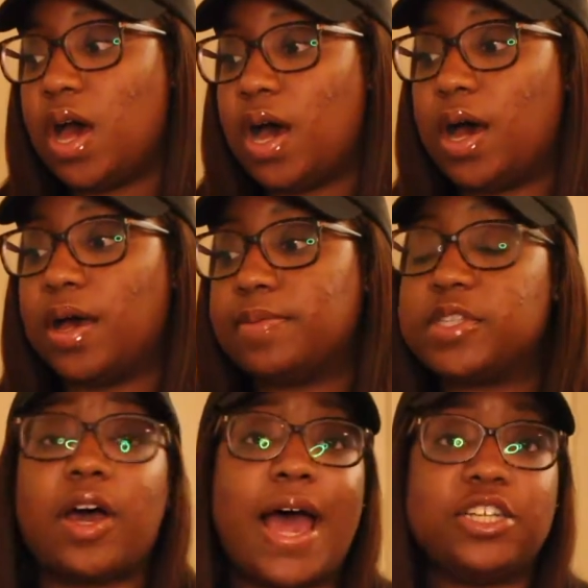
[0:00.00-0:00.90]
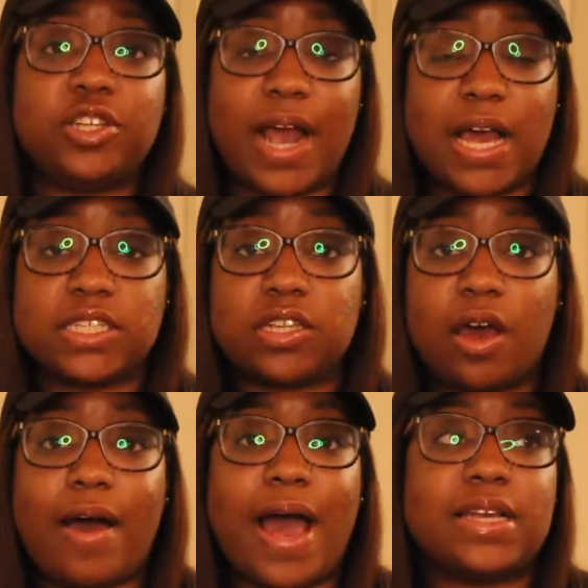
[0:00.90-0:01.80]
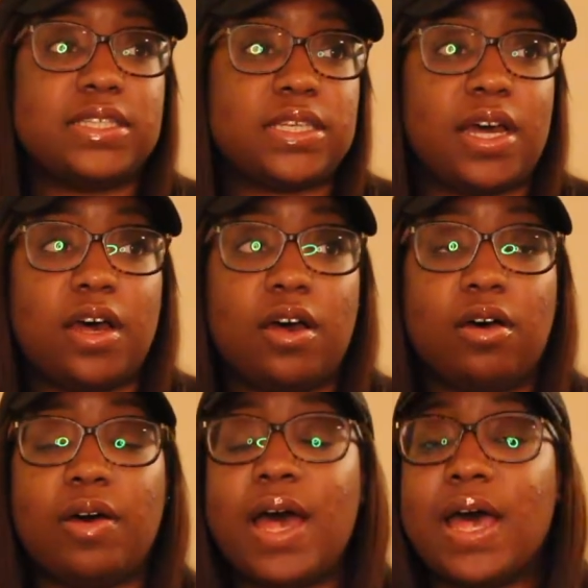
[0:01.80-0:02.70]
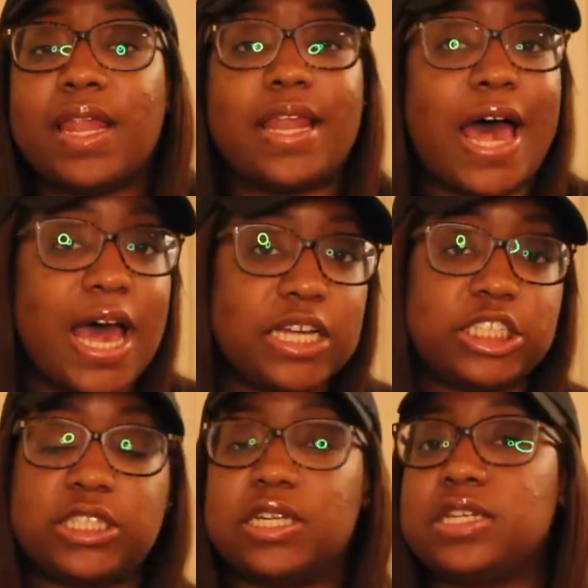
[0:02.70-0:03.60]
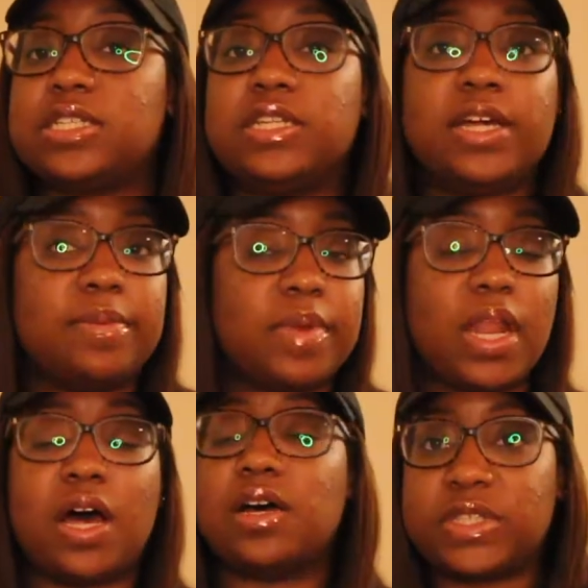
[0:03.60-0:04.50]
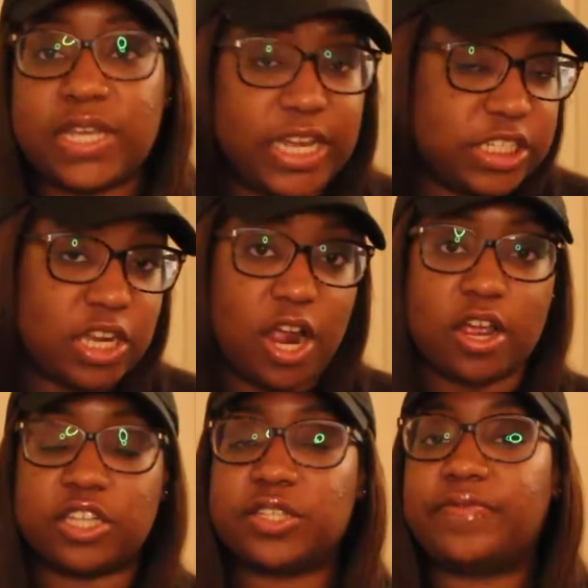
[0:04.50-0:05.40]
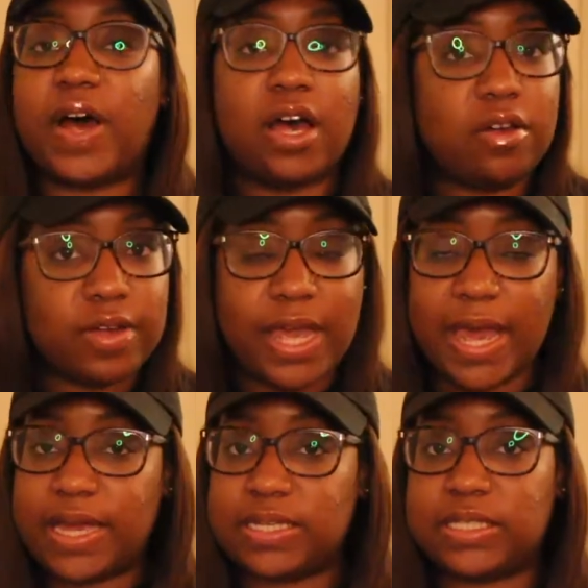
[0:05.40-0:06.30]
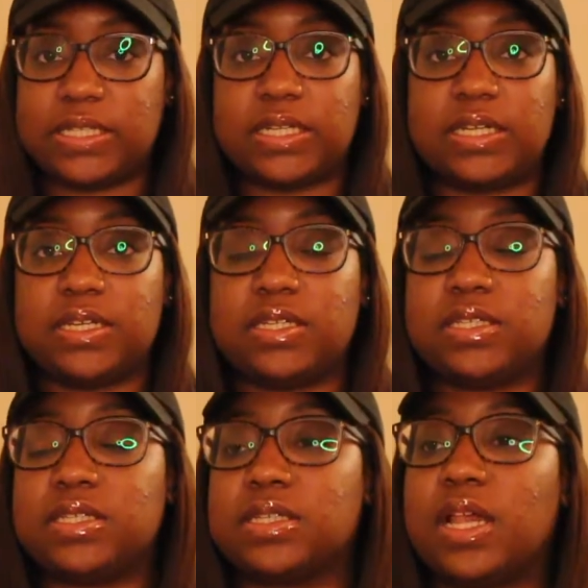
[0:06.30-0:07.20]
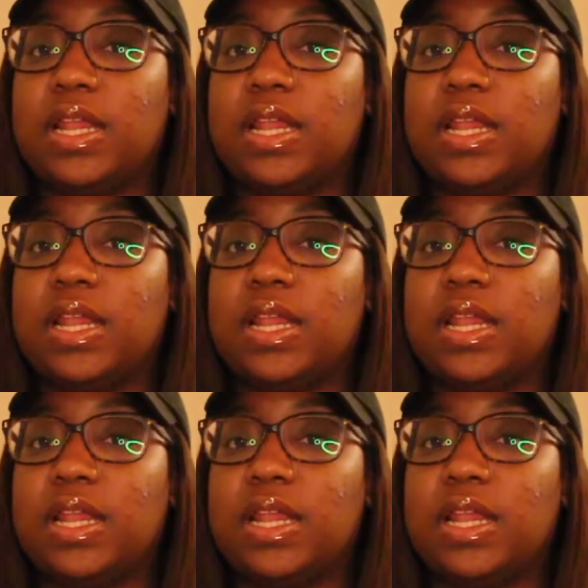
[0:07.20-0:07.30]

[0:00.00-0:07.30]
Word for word: Um, so as you guys know, I sell lashes, lip gloss, t-shirts, phone cases,